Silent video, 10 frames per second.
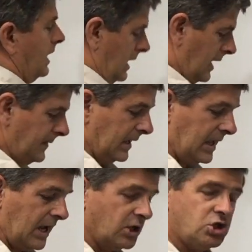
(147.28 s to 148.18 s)
and that
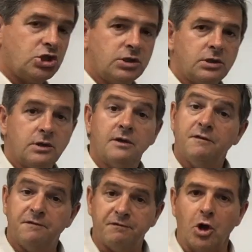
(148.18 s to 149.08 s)
cash
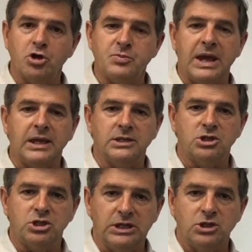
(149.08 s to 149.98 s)
flows back
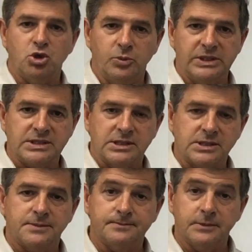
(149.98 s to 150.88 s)
into your business.